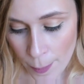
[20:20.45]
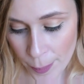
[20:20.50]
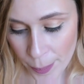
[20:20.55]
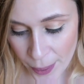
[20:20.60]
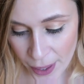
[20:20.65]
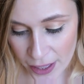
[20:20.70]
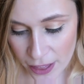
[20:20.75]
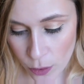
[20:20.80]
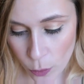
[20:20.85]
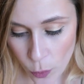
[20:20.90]

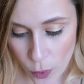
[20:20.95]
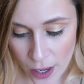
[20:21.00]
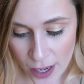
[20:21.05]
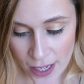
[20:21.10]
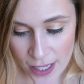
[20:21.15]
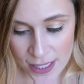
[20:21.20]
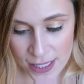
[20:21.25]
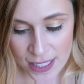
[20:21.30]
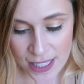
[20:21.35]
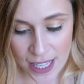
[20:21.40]
But the
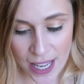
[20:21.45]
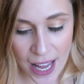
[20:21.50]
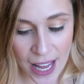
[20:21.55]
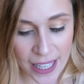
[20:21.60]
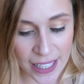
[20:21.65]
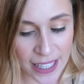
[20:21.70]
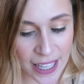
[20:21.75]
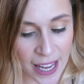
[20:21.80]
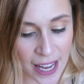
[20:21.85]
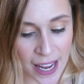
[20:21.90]
ones
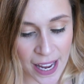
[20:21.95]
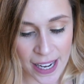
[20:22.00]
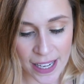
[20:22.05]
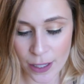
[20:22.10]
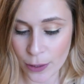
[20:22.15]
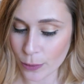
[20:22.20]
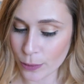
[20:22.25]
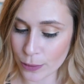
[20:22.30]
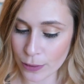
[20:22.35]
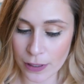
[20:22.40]
that
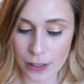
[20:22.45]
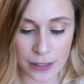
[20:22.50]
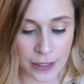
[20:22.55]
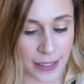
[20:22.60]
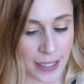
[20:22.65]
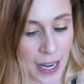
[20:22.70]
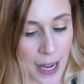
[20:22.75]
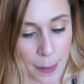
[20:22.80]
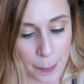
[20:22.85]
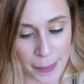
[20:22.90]
like
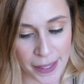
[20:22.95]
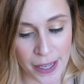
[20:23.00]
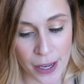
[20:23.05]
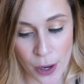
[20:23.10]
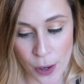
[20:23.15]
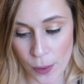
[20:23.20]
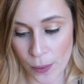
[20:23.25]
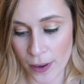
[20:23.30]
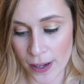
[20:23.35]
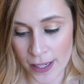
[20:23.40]
really got me
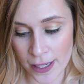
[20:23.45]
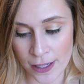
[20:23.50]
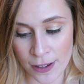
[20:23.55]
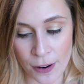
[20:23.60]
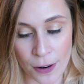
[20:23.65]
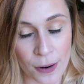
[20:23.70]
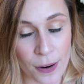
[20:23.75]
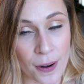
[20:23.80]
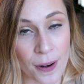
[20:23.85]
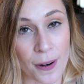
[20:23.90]
going
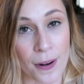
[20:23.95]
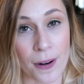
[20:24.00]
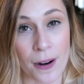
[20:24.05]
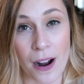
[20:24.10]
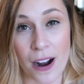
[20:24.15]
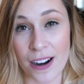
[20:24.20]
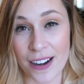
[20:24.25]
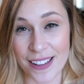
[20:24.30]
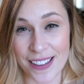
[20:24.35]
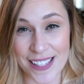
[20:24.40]
are,
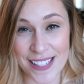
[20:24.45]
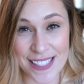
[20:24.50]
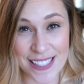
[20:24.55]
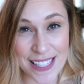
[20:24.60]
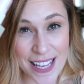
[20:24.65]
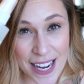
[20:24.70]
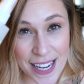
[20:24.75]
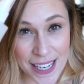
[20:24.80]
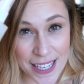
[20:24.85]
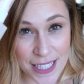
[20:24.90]
are the
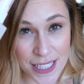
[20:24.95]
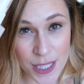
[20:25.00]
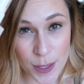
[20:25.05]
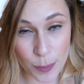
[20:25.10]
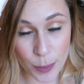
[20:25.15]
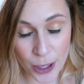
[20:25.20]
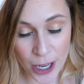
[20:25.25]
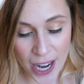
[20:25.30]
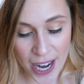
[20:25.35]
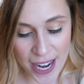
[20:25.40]
setting
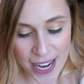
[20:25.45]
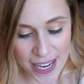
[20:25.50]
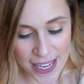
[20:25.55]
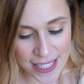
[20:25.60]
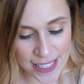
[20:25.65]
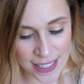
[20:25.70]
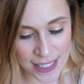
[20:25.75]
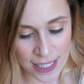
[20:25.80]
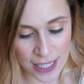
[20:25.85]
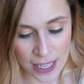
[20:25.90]

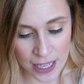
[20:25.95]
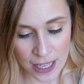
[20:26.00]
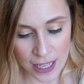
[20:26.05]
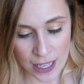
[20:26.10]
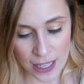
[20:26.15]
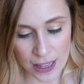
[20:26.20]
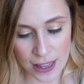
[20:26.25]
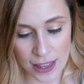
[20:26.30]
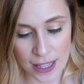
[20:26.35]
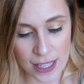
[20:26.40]
sprays,
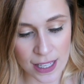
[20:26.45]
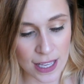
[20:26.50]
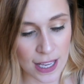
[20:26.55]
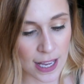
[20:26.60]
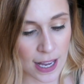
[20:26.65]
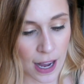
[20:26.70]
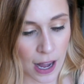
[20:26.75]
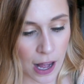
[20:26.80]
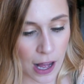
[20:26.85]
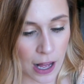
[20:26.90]

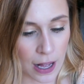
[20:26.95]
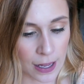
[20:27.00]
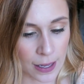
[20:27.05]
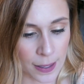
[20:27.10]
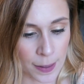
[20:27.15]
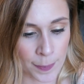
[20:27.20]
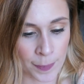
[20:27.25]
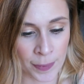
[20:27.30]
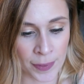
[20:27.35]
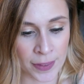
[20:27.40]
the
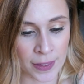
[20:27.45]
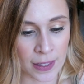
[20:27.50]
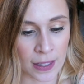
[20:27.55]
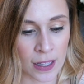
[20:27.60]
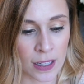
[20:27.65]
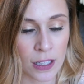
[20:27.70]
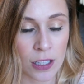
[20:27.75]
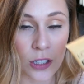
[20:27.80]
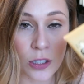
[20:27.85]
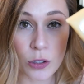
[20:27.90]
um,
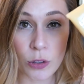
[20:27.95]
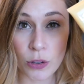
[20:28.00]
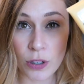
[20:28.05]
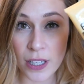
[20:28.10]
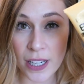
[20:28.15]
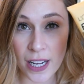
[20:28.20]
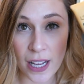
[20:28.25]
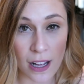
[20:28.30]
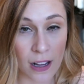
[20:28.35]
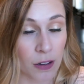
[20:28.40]

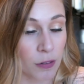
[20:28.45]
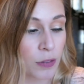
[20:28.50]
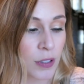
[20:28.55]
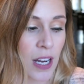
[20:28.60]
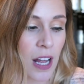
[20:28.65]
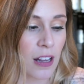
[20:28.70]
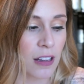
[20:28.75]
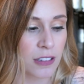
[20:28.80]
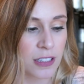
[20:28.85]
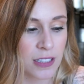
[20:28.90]
L'Oreal, well
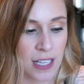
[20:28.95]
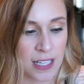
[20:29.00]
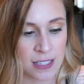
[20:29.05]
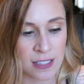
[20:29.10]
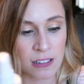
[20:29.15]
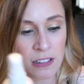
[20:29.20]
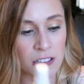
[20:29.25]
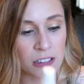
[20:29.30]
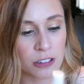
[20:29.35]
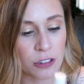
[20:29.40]
not
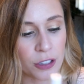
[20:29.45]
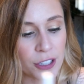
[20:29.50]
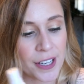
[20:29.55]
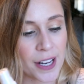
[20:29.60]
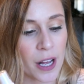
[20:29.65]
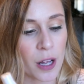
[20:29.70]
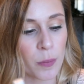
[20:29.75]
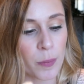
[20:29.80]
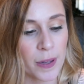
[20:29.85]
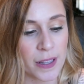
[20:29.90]
necessarily
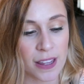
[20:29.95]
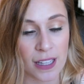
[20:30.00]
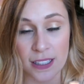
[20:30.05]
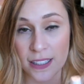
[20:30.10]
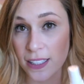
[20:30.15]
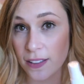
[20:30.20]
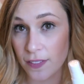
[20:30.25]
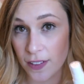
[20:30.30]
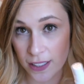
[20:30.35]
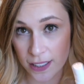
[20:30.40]
L'Oreal, but the
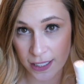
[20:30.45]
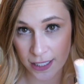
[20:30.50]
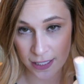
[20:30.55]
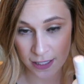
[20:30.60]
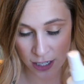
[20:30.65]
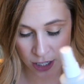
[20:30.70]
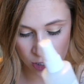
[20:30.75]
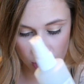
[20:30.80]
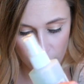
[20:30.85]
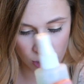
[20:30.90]
leave-in
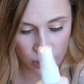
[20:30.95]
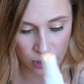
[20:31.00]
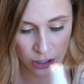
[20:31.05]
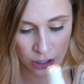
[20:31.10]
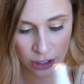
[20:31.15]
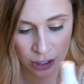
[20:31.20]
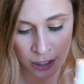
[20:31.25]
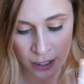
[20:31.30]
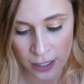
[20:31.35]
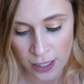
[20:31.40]

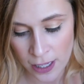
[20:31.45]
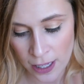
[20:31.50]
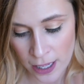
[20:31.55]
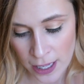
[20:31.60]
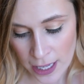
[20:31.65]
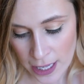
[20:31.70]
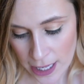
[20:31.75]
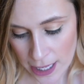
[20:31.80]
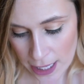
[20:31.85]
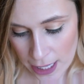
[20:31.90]
conditioner
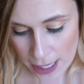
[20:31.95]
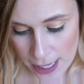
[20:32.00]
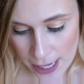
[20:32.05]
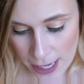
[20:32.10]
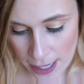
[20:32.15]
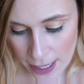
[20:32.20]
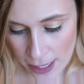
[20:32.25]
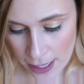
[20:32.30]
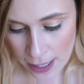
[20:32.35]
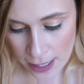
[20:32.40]

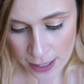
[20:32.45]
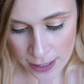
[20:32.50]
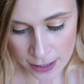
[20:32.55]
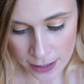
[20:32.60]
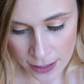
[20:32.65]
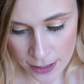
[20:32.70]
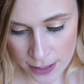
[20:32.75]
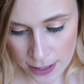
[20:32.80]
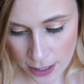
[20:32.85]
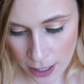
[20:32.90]

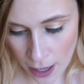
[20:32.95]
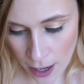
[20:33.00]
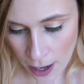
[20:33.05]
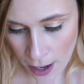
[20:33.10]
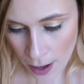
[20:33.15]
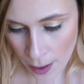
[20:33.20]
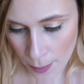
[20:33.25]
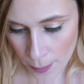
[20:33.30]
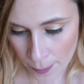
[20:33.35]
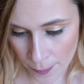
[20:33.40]
and
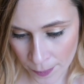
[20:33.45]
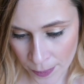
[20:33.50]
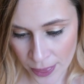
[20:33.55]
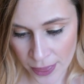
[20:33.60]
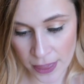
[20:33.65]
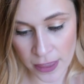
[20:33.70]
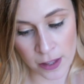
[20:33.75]
um,